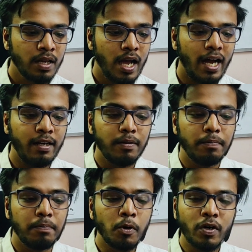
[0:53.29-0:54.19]
And
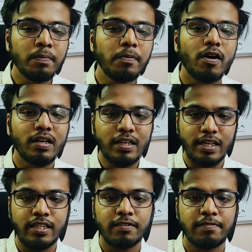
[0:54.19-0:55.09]
more
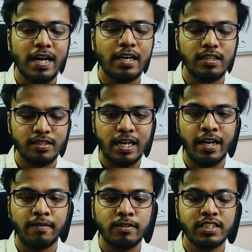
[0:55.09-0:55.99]
importantly, the fact that
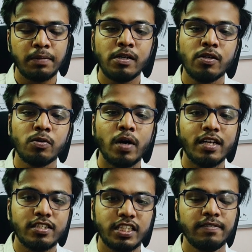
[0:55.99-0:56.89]
I was able to
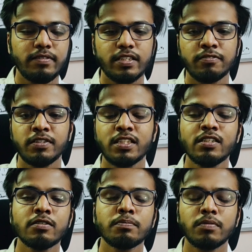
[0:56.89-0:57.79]
achieve this
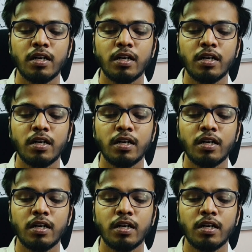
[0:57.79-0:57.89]
within